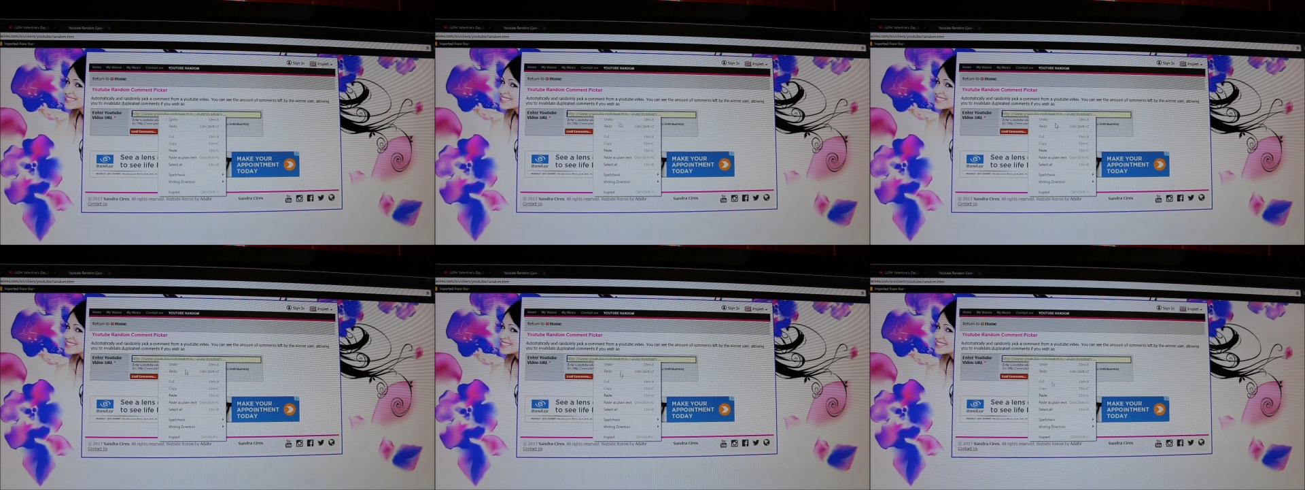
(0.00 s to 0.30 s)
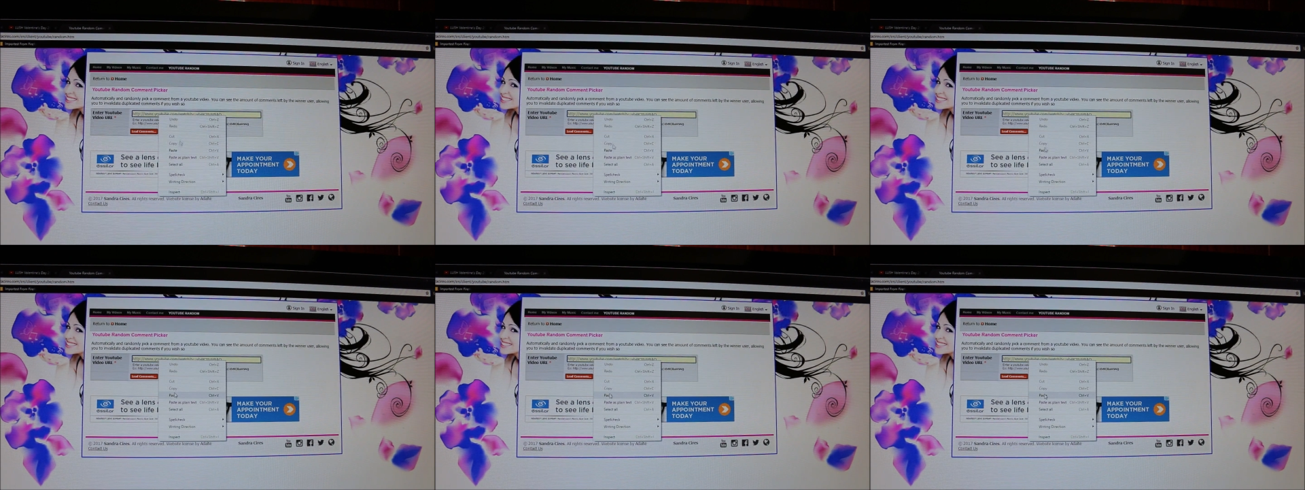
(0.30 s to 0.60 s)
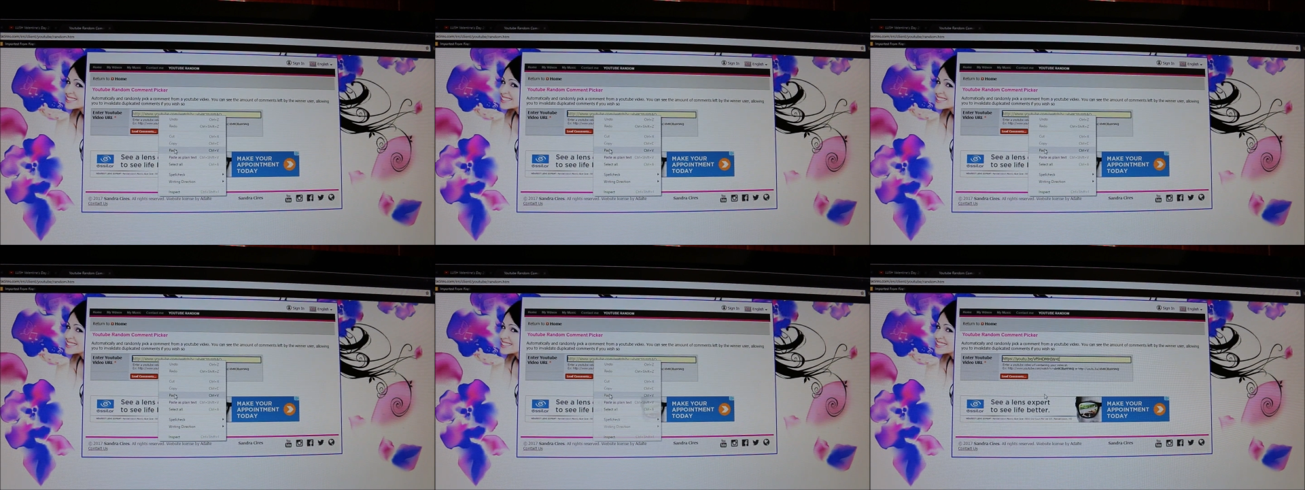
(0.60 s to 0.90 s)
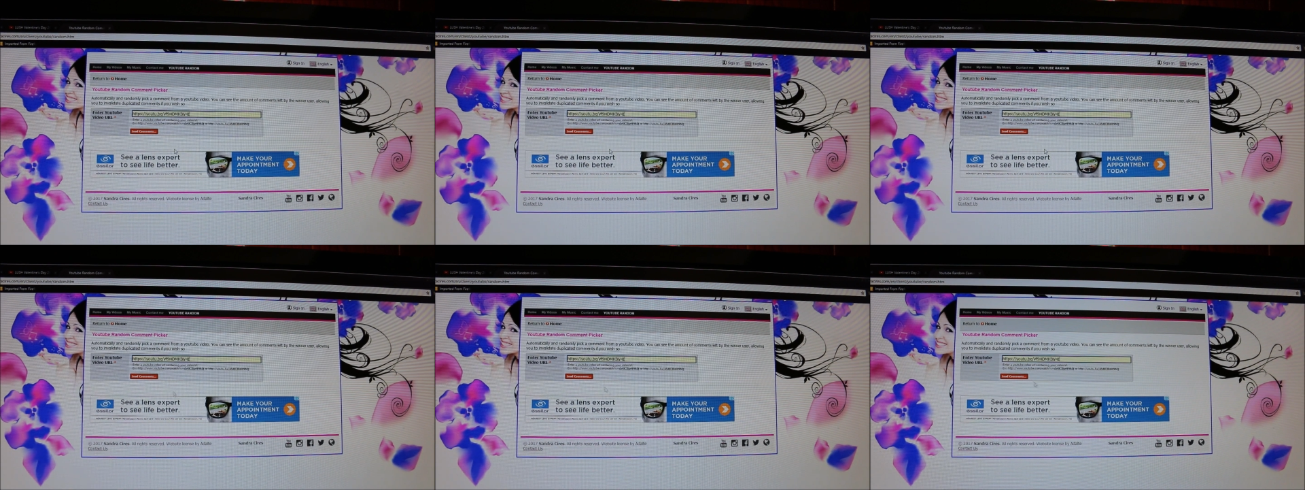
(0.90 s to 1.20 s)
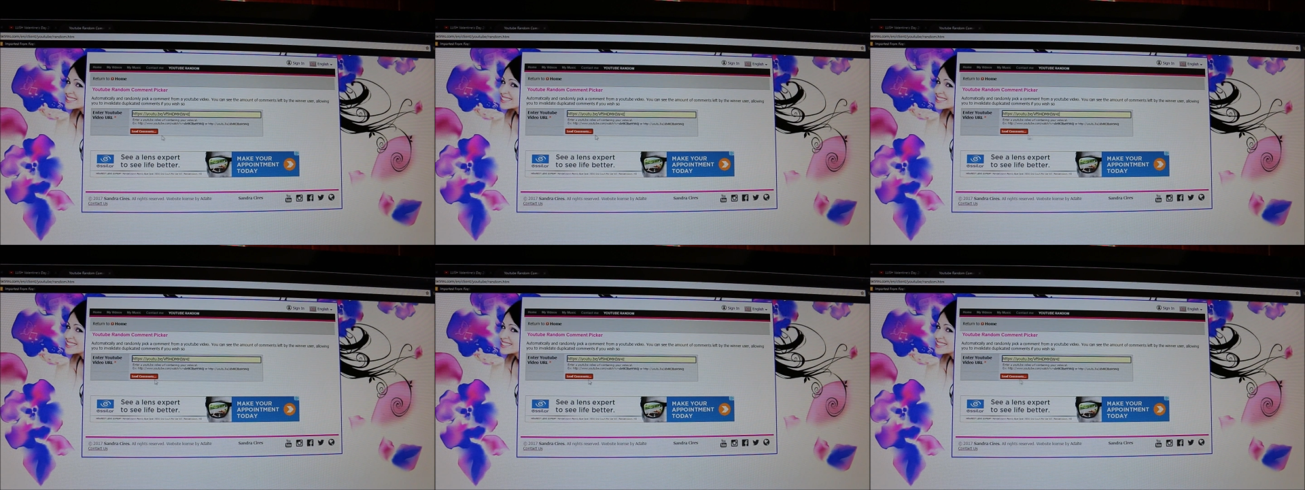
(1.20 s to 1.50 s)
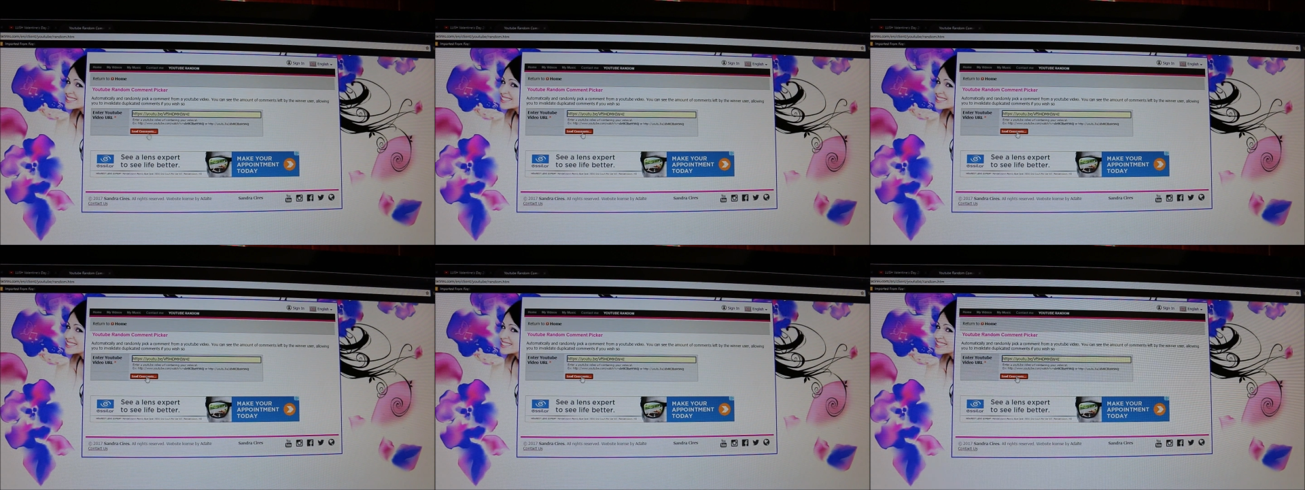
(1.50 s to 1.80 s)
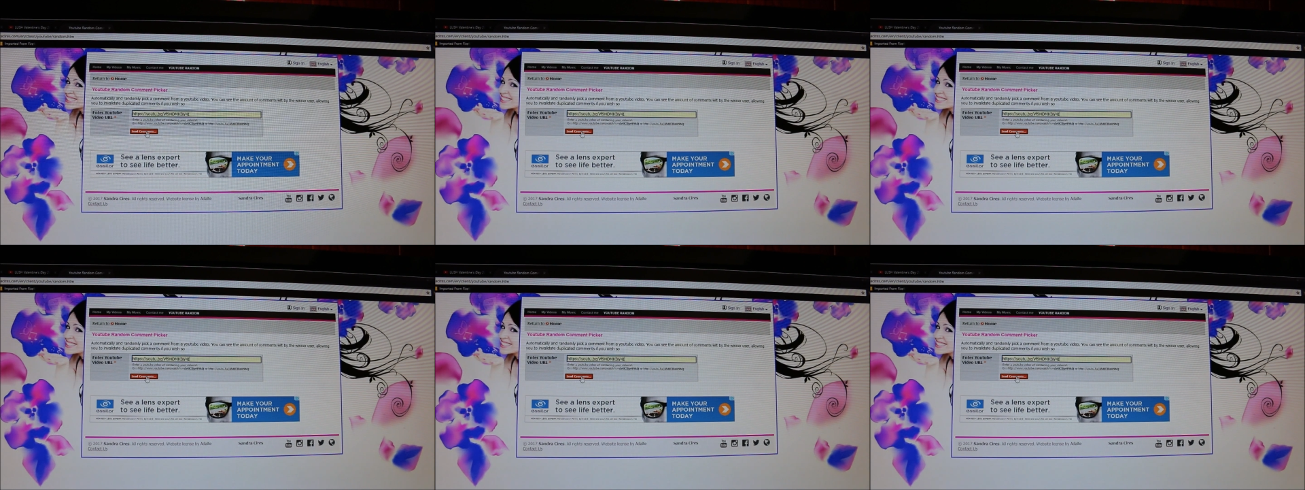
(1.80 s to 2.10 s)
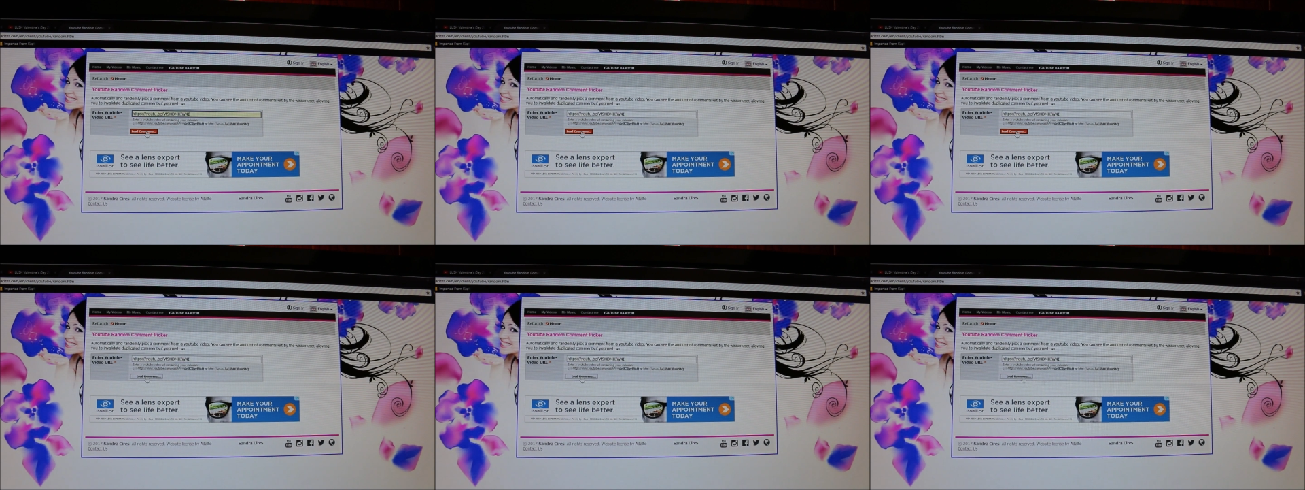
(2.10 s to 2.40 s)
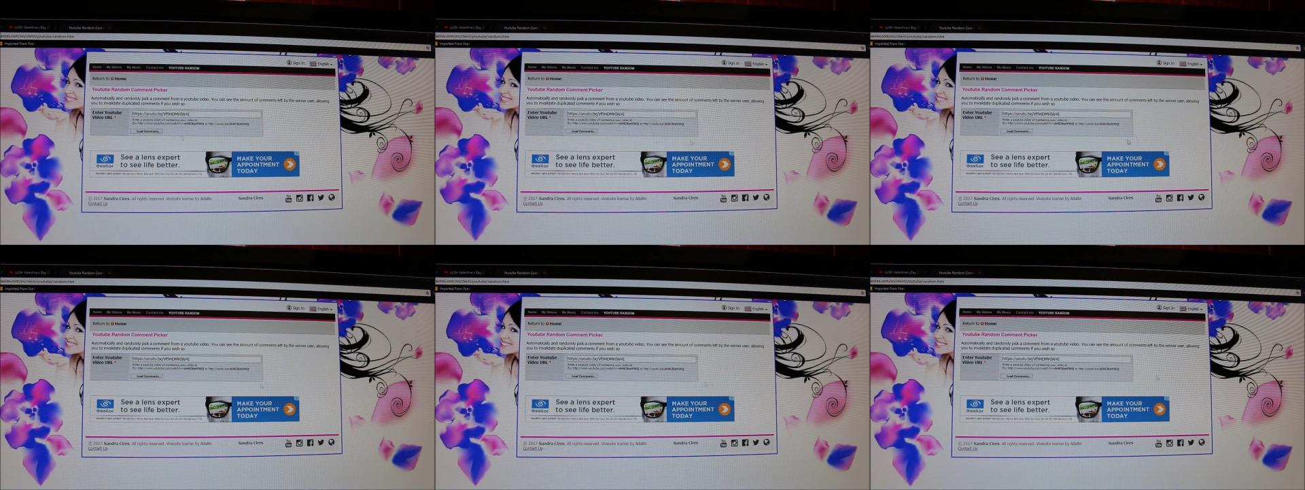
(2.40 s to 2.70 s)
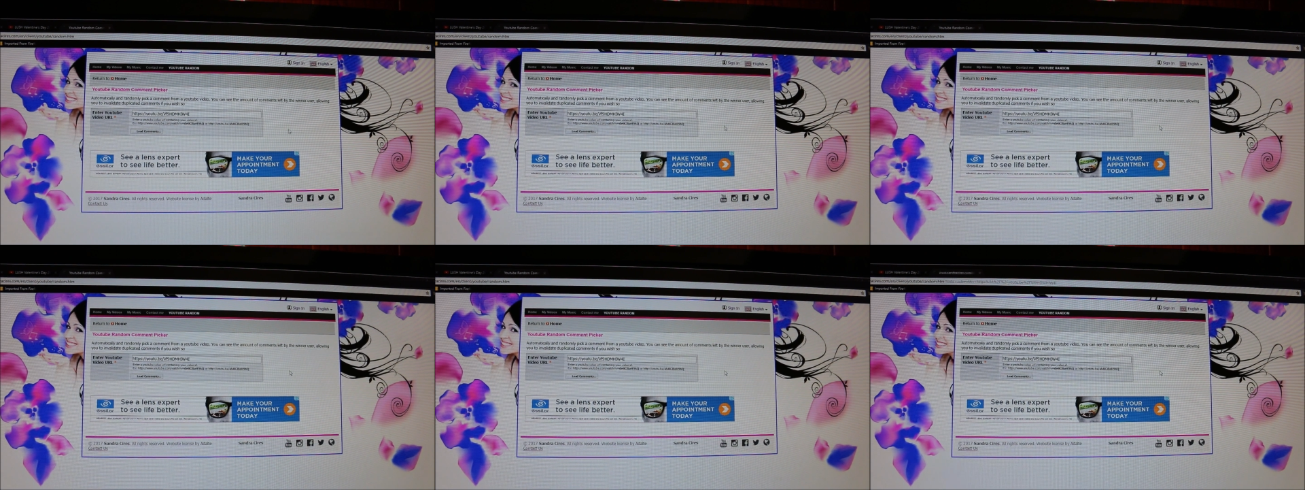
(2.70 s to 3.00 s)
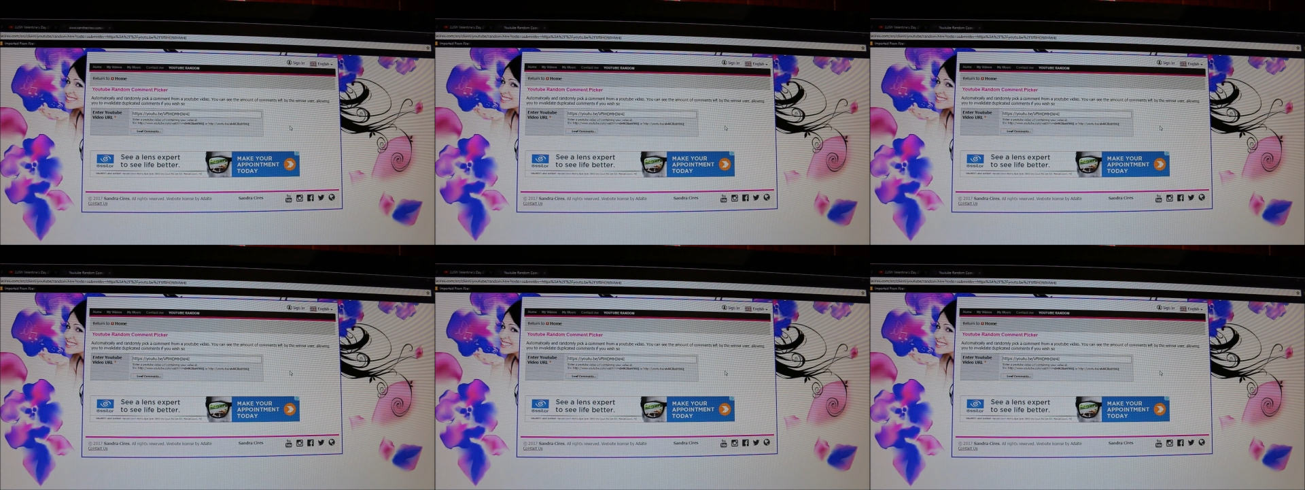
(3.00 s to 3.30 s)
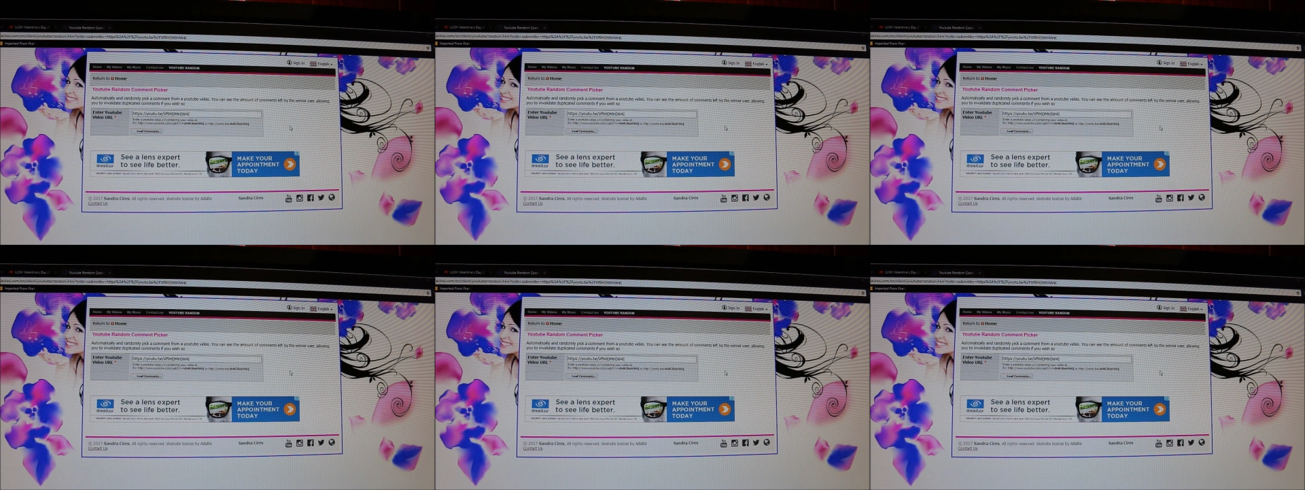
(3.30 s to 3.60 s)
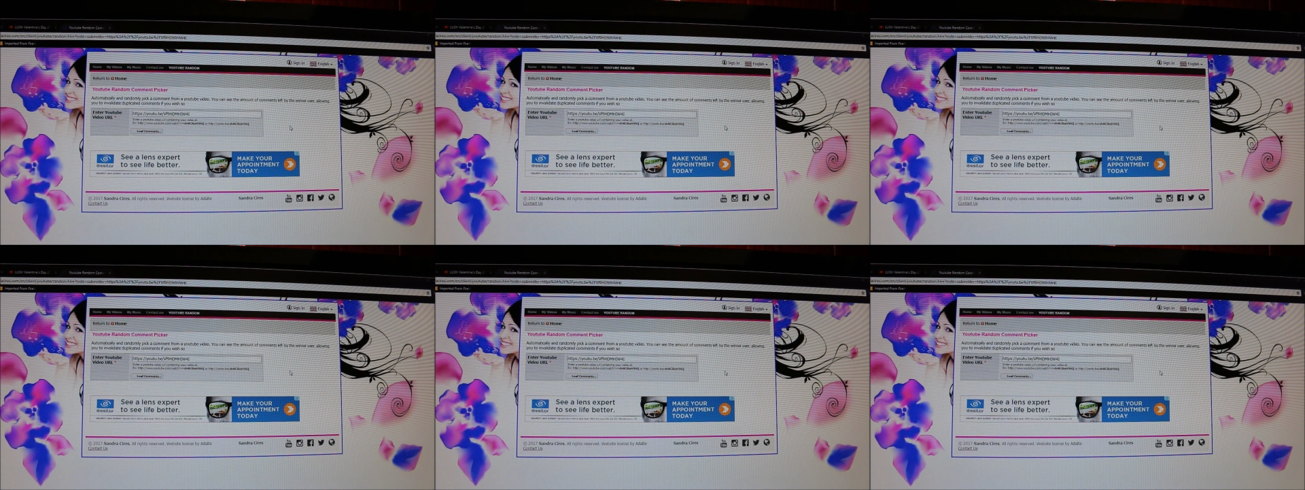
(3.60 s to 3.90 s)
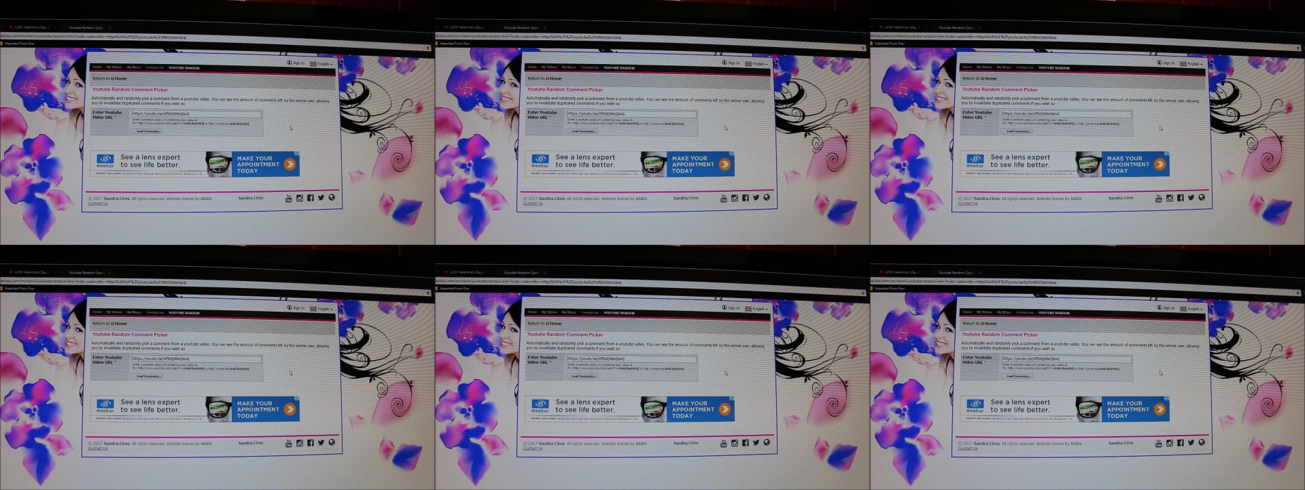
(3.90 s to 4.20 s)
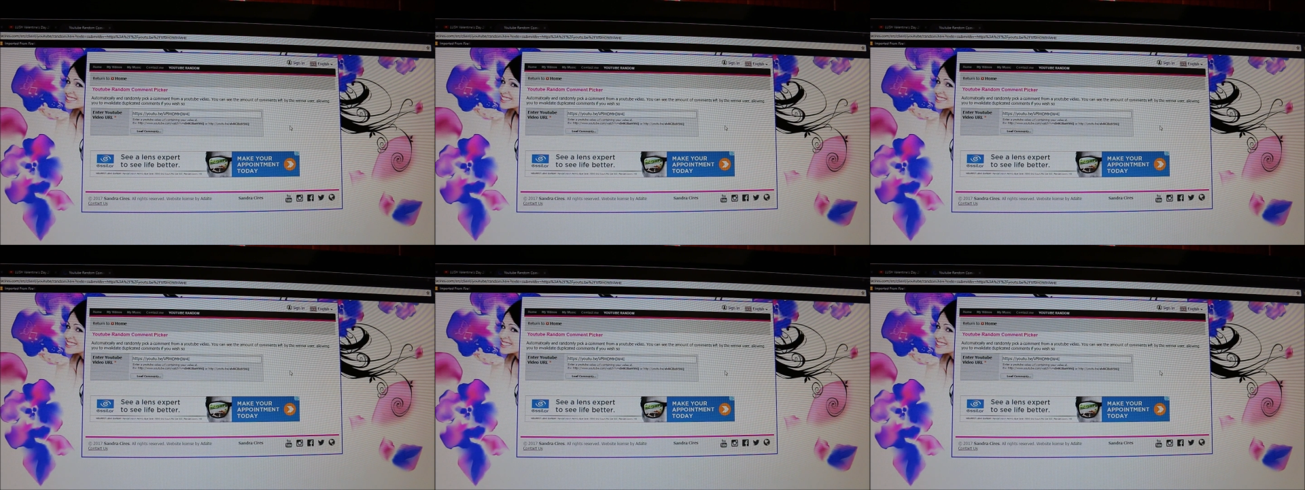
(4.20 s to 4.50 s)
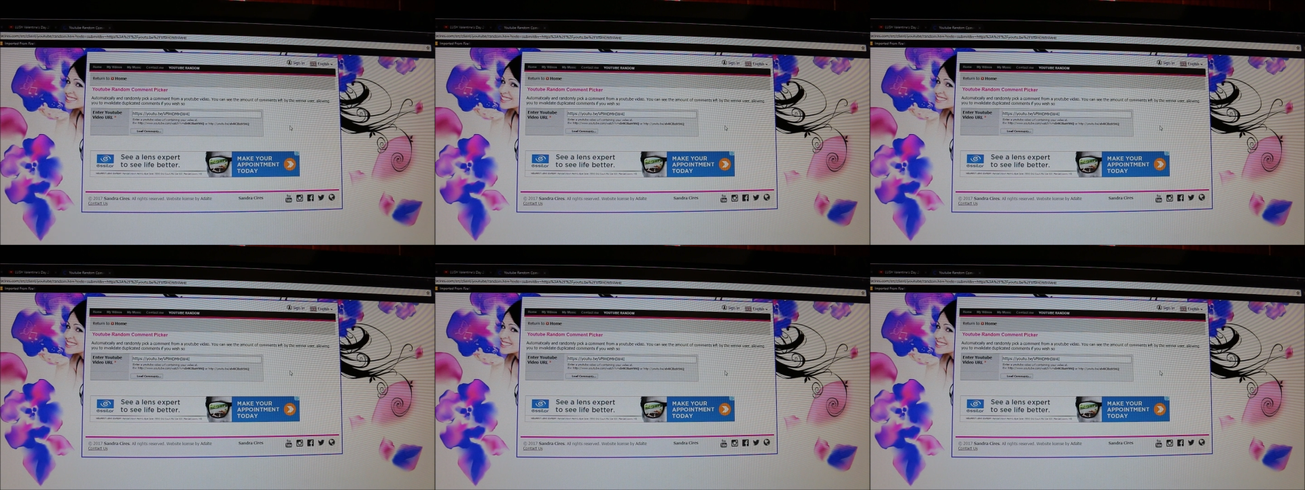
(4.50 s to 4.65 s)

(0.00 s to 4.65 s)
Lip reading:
Nobody's mouth can be seen.